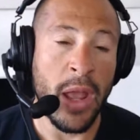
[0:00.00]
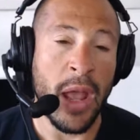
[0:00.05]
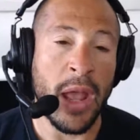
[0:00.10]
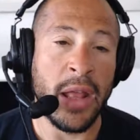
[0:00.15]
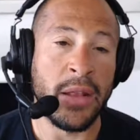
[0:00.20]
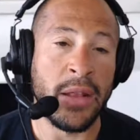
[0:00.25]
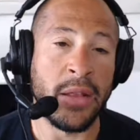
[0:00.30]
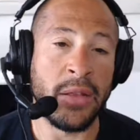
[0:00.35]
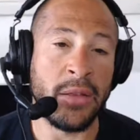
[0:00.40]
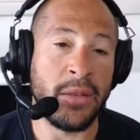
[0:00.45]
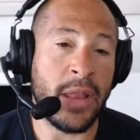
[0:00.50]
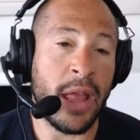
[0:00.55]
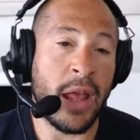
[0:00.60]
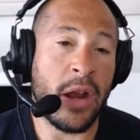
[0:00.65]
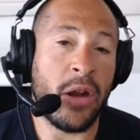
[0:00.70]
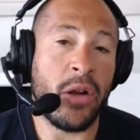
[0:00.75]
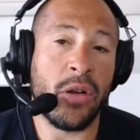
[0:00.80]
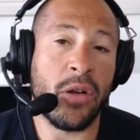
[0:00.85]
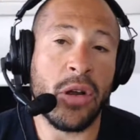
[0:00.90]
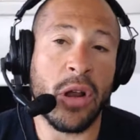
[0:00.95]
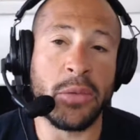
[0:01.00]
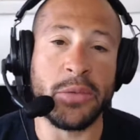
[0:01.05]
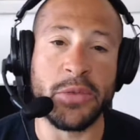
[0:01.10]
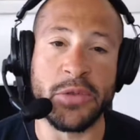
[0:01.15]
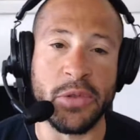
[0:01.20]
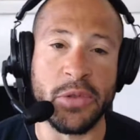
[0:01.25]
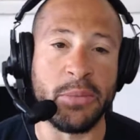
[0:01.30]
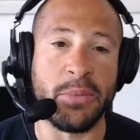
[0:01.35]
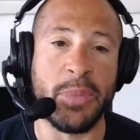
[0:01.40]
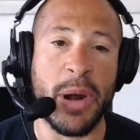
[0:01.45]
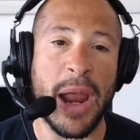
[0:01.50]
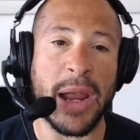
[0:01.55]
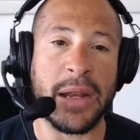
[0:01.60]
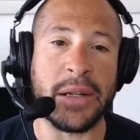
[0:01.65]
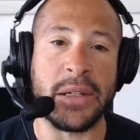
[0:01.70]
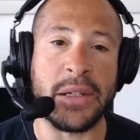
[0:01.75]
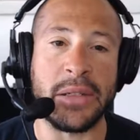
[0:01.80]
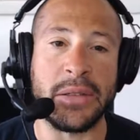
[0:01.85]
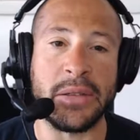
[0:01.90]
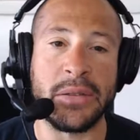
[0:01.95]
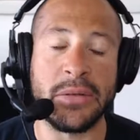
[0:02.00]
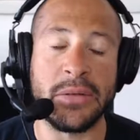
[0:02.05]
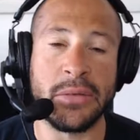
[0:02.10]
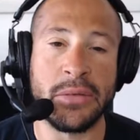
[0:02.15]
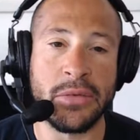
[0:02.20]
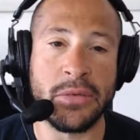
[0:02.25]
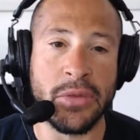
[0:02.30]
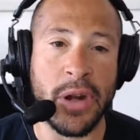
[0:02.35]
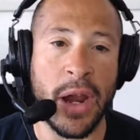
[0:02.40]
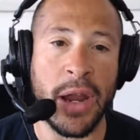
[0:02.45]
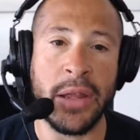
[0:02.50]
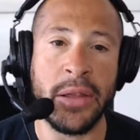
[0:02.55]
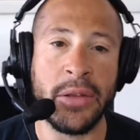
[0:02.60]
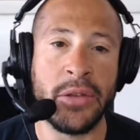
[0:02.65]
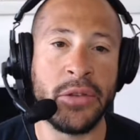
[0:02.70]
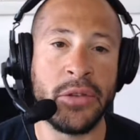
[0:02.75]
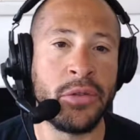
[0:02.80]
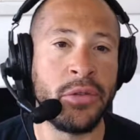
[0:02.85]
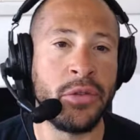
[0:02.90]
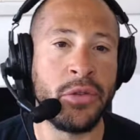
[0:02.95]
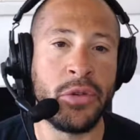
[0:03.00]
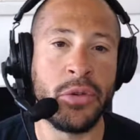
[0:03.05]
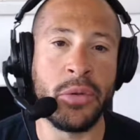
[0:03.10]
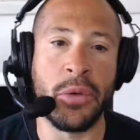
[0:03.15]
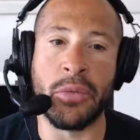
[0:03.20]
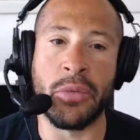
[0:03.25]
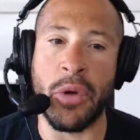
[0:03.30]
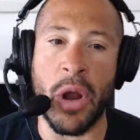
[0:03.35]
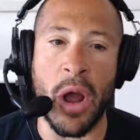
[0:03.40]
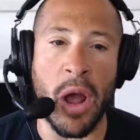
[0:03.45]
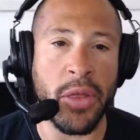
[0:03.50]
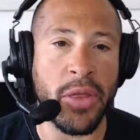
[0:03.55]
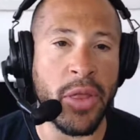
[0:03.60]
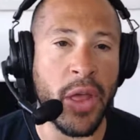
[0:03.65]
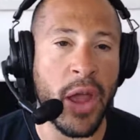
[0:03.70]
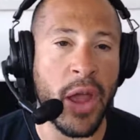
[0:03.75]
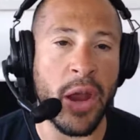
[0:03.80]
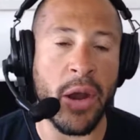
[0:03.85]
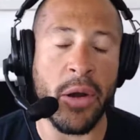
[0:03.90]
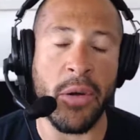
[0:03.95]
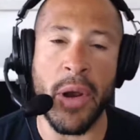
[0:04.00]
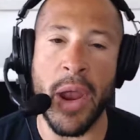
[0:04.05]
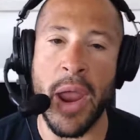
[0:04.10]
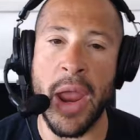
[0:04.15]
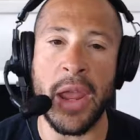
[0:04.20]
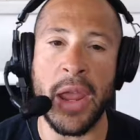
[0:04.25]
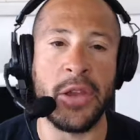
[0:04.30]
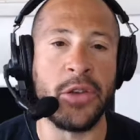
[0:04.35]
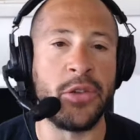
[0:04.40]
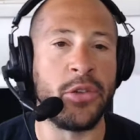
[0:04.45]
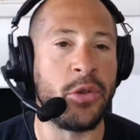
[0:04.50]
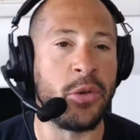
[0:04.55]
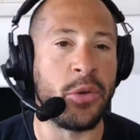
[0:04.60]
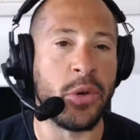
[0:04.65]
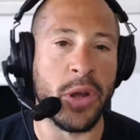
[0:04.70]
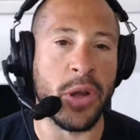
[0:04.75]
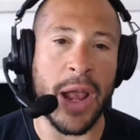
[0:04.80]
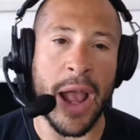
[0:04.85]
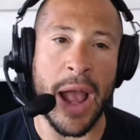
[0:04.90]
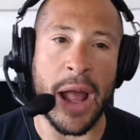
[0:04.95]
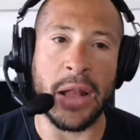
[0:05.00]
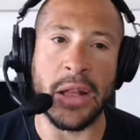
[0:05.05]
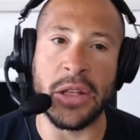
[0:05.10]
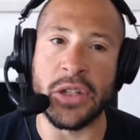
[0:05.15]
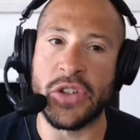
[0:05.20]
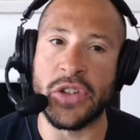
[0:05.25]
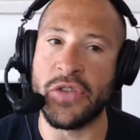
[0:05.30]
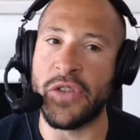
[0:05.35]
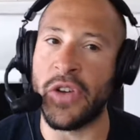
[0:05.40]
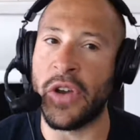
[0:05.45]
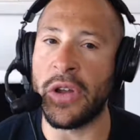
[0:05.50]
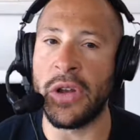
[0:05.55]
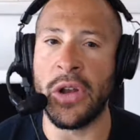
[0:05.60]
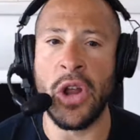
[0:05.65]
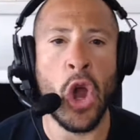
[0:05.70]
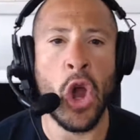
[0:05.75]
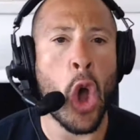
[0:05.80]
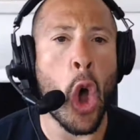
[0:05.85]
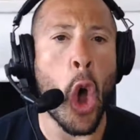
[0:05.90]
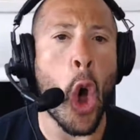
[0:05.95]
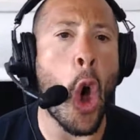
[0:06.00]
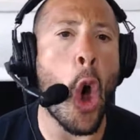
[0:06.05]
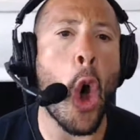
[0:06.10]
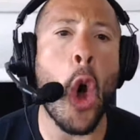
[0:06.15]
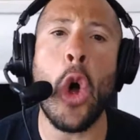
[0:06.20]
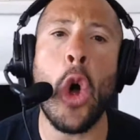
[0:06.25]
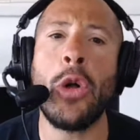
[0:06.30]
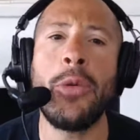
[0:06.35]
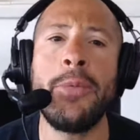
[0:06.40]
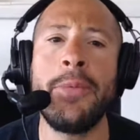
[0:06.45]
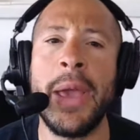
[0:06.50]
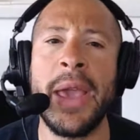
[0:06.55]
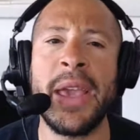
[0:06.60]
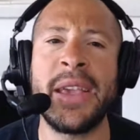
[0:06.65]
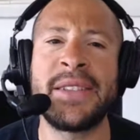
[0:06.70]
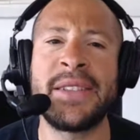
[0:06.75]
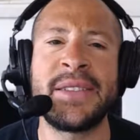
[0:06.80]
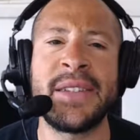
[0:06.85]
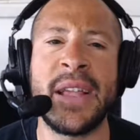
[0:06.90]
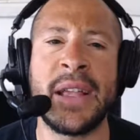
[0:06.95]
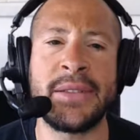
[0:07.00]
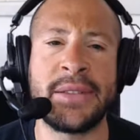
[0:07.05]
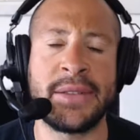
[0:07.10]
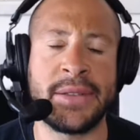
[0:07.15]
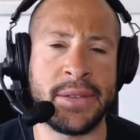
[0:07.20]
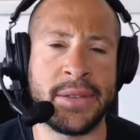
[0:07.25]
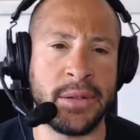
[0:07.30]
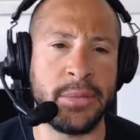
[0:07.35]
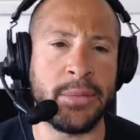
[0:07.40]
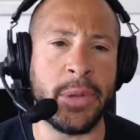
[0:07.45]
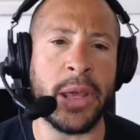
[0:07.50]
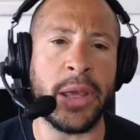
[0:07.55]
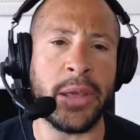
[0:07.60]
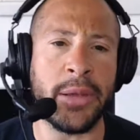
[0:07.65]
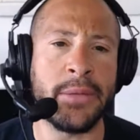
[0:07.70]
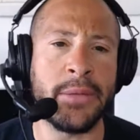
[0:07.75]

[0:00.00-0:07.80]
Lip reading: And that all comes from practice, right? You do a Roth IRA, you do a college fund, all makes sense to me.